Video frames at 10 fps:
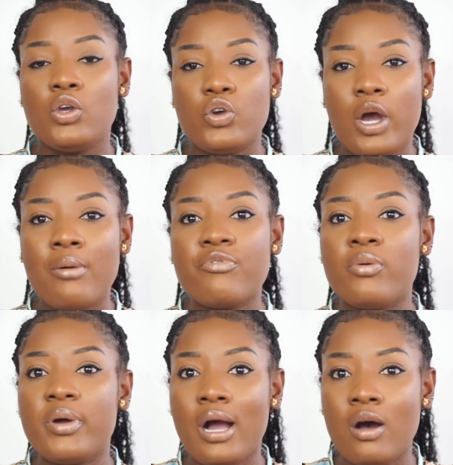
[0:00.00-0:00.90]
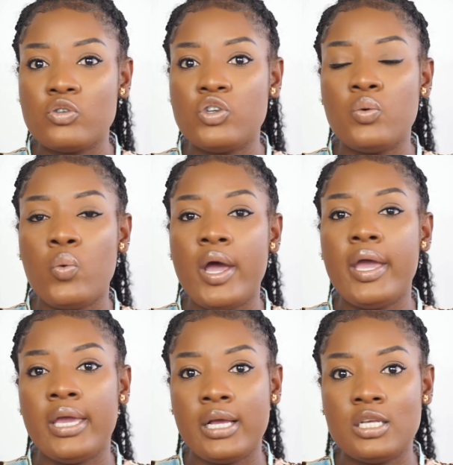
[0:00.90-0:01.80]
you come from a country where
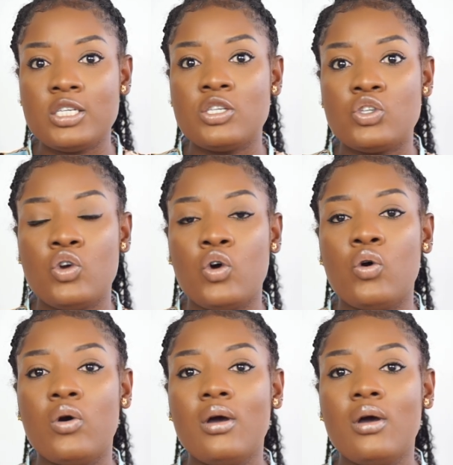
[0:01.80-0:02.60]
English is your